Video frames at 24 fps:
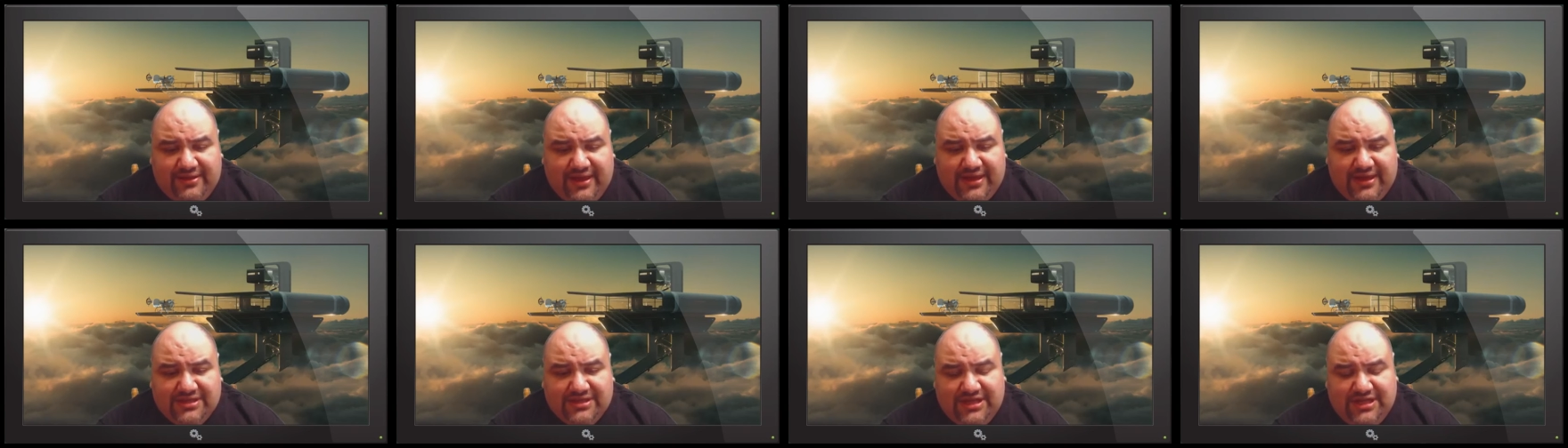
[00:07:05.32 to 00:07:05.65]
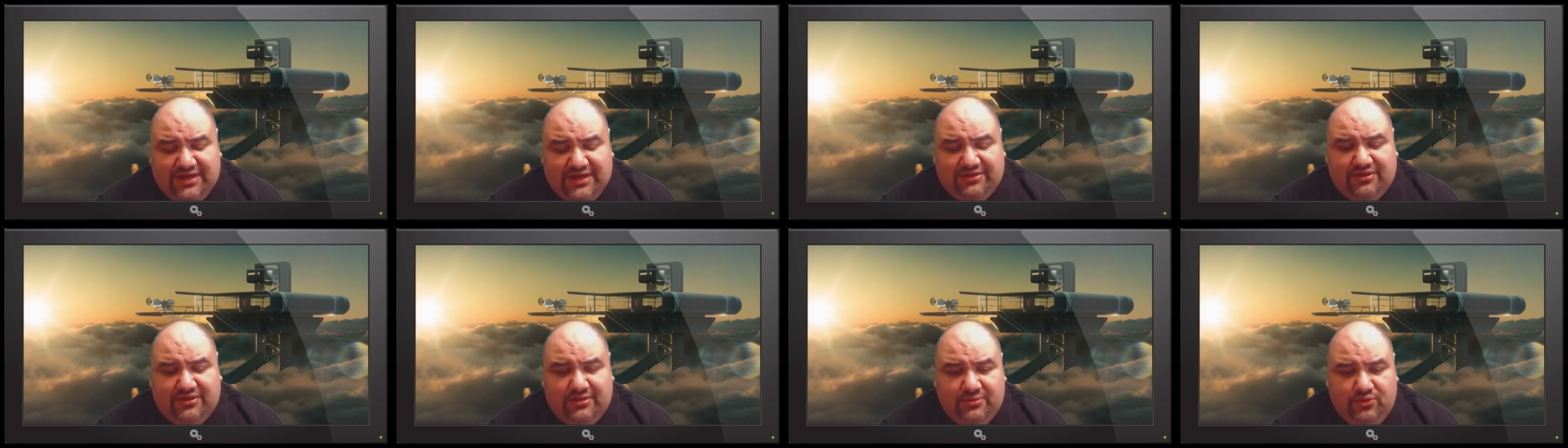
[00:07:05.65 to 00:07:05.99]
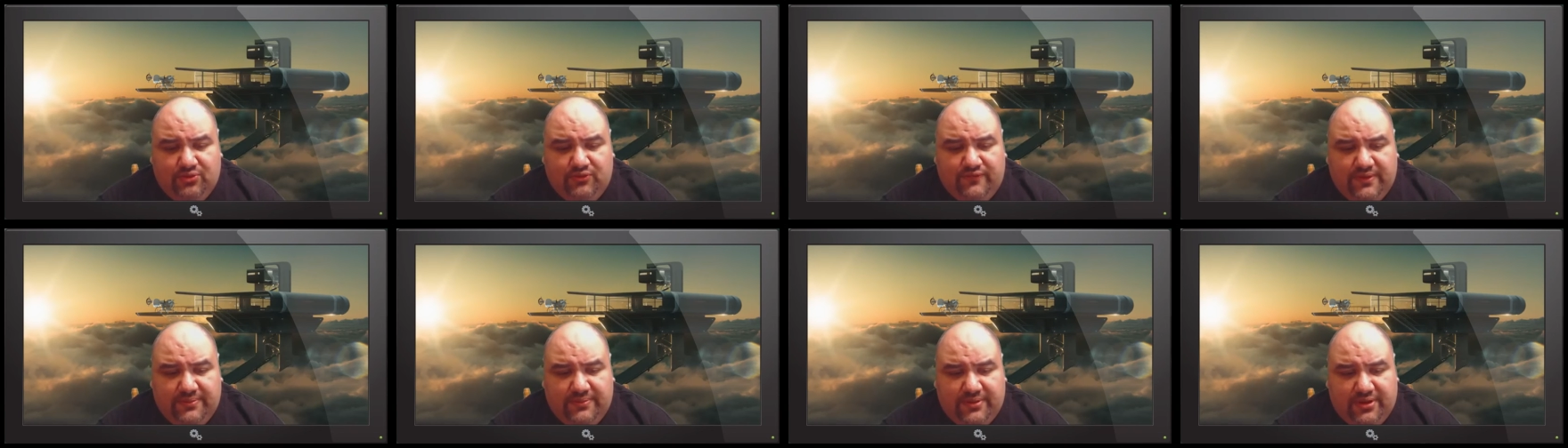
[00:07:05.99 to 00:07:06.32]
to take a chance on the
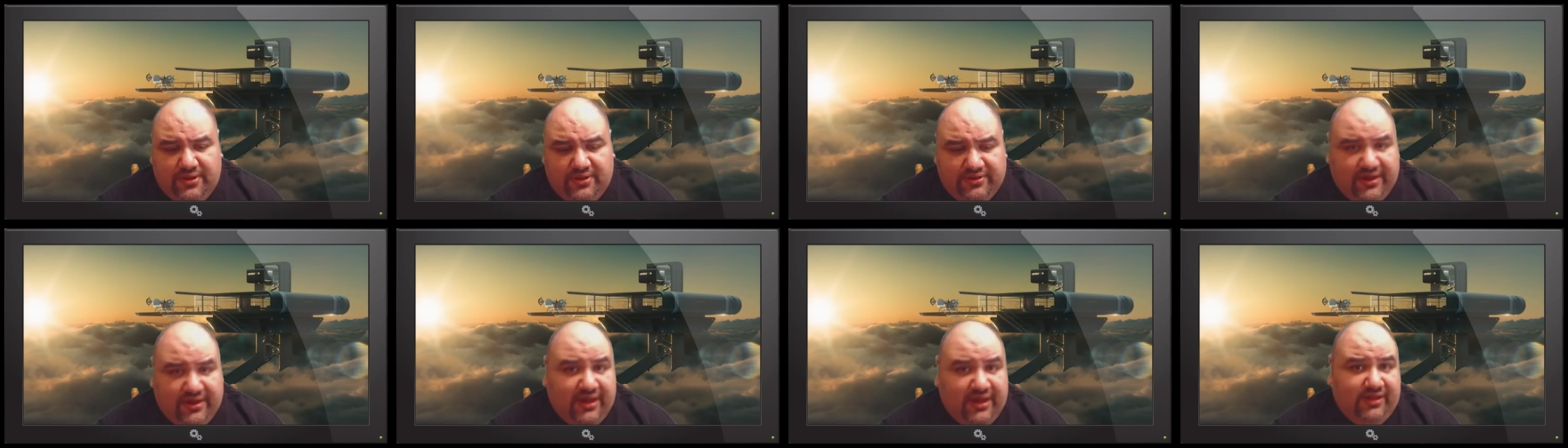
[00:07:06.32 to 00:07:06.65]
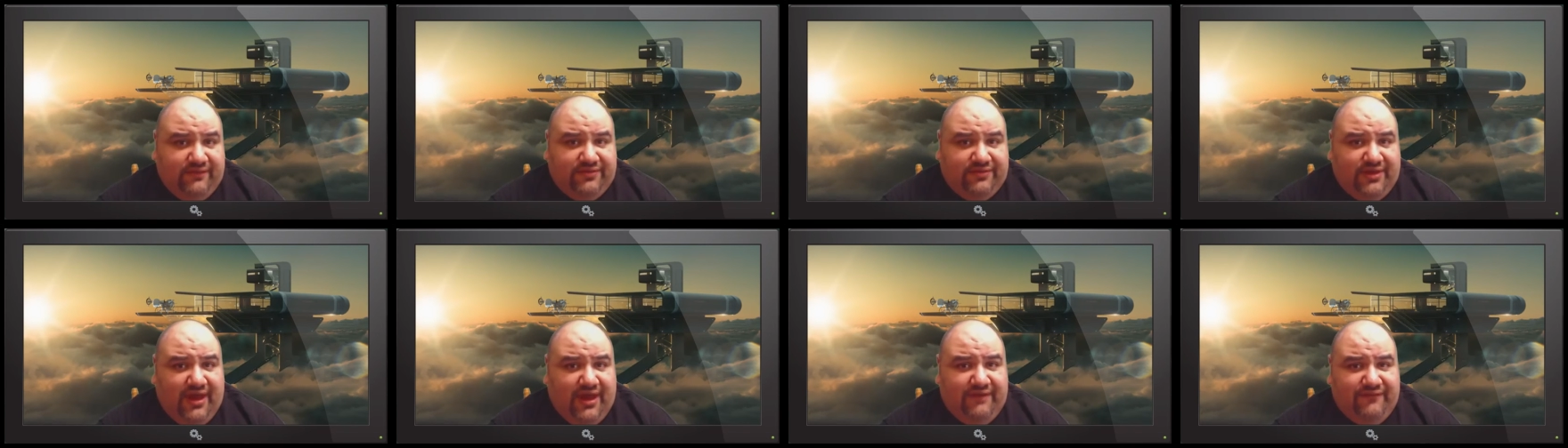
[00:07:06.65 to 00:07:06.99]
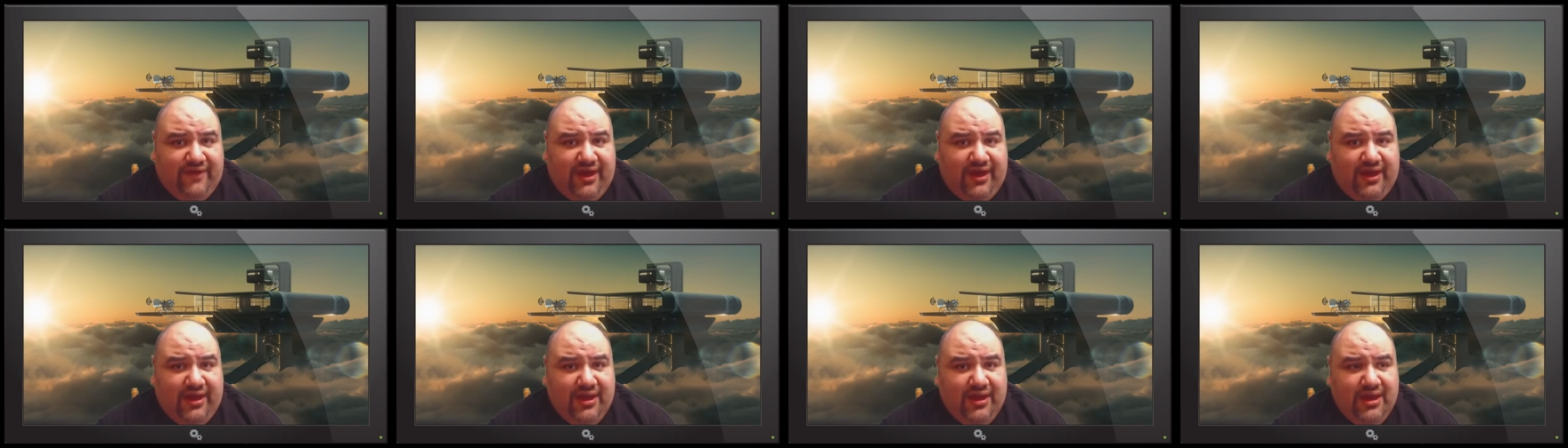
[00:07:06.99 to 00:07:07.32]
movie because I love
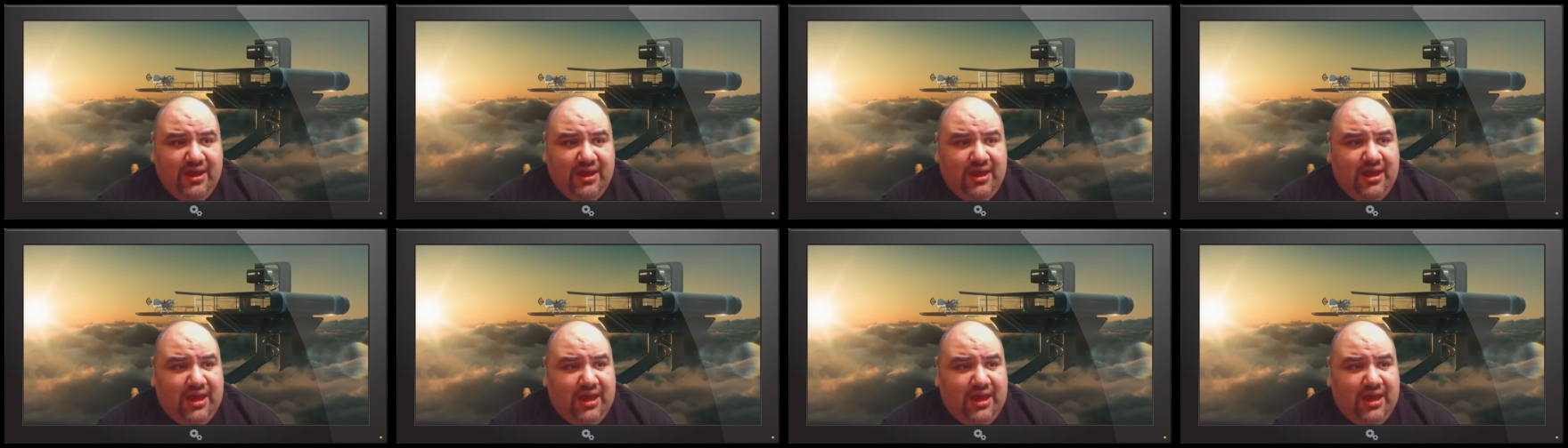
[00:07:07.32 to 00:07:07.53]
sci-fi.